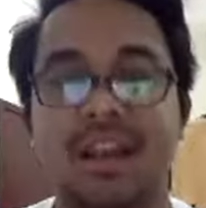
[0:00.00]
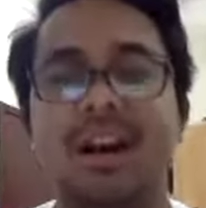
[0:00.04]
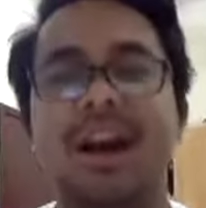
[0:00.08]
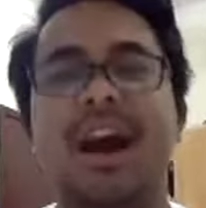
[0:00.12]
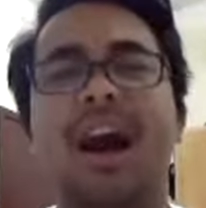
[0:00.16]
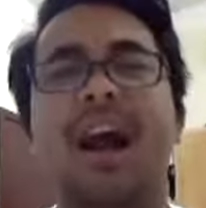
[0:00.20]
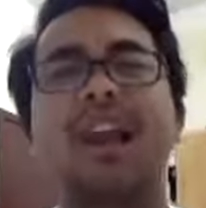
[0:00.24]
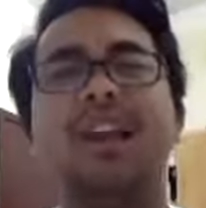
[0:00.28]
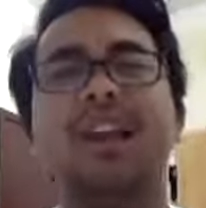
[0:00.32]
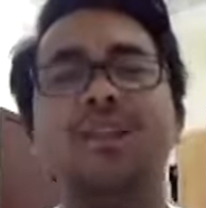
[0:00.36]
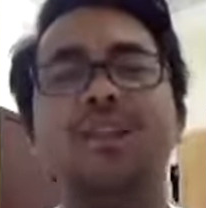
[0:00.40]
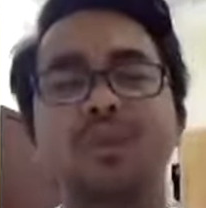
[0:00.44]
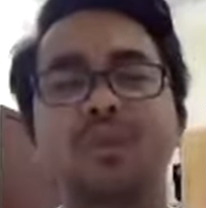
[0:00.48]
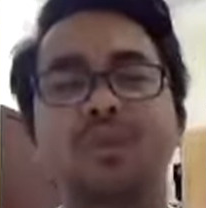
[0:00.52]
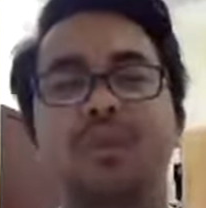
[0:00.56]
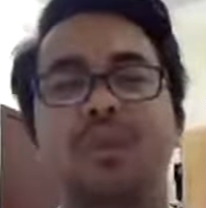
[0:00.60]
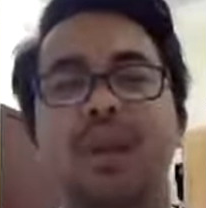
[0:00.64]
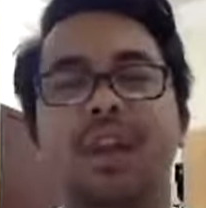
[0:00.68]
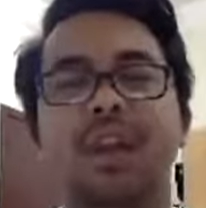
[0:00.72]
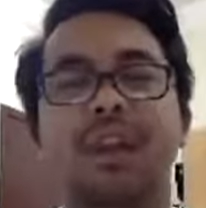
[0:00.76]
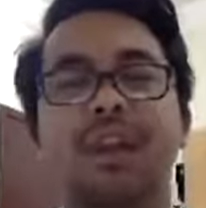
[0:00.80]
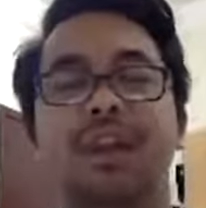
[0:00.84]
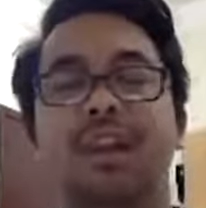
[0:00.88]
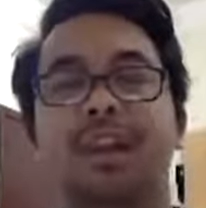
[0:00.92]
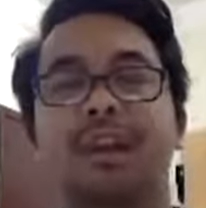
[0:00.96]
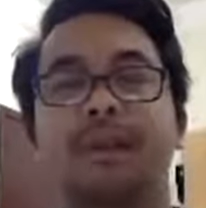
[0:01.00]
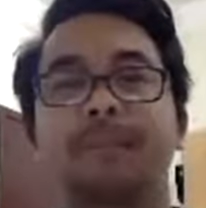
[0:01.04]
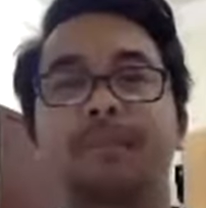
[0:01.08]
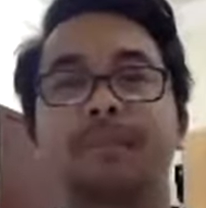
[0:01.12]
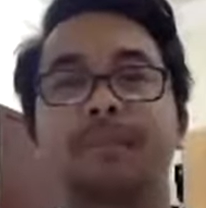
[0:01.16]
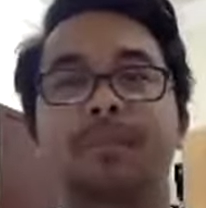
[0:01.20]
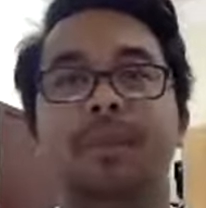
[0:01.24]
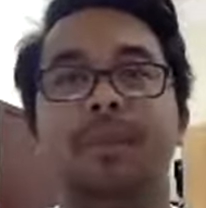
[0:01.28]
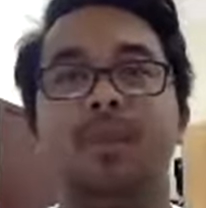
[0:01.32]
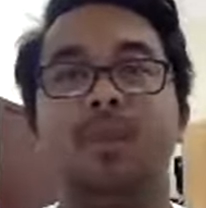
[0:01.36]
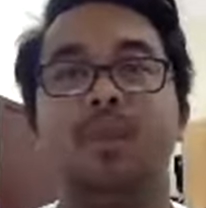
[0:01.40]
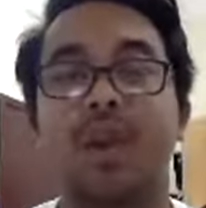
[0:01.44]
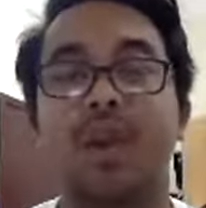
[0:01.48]
Are you willing
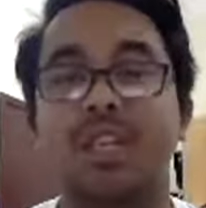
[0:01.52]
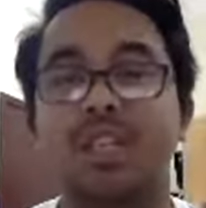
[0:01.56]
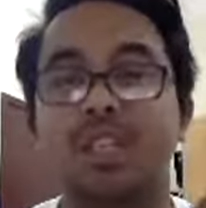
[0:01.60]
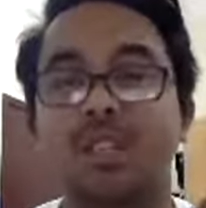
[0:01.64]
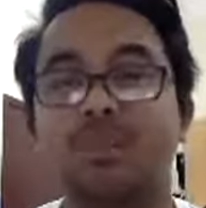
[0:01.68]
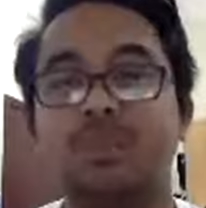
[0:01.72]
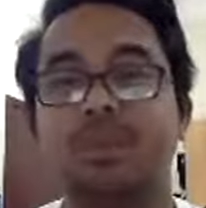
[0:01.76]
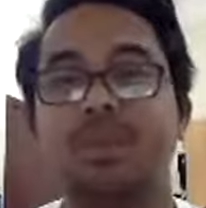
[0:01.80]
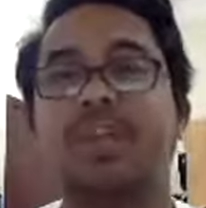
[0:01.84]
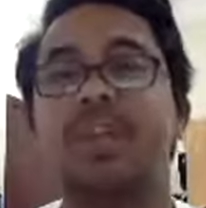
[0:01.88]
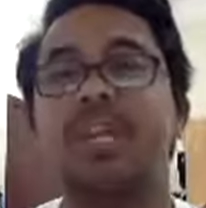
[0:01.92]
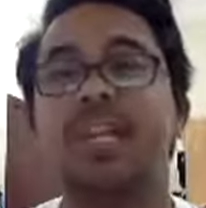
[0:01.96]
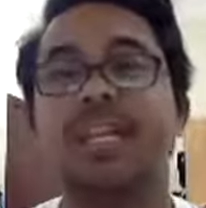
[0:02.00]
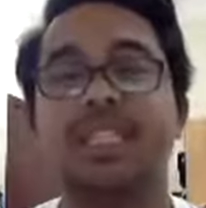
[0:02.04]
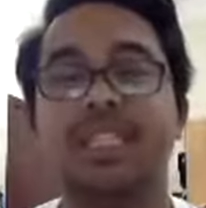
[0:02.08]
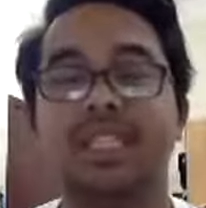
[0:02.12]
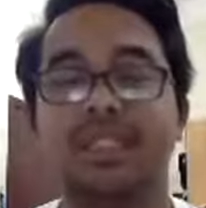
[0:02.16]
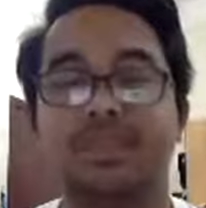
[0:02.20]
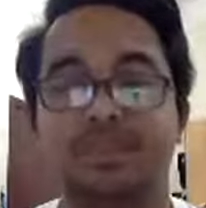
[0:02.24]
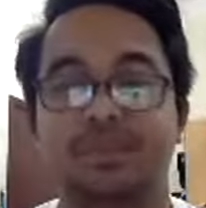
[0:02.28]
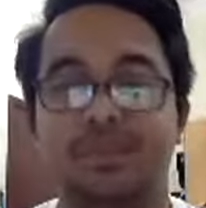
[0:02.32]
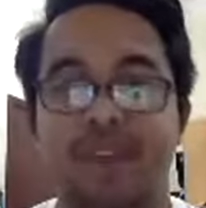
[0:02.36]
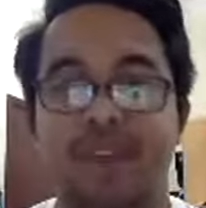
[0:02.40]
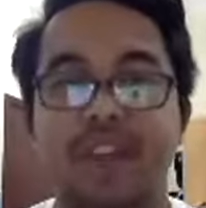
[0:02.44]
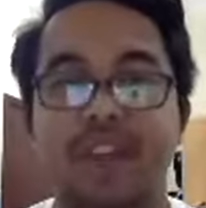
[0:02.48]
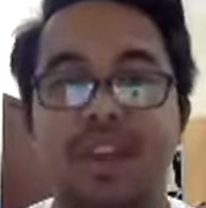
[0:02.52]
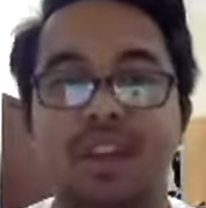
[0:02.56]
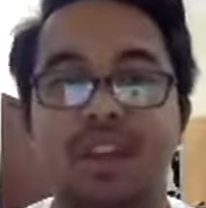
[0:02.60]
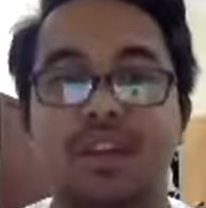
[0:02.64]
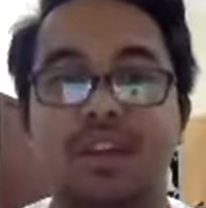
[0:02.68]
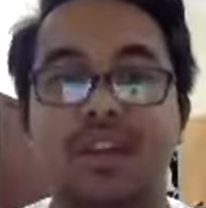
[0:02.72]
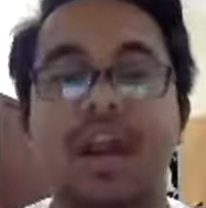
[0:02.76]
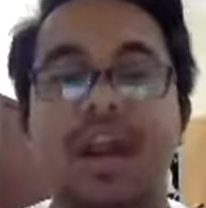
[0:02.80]
to experience failure?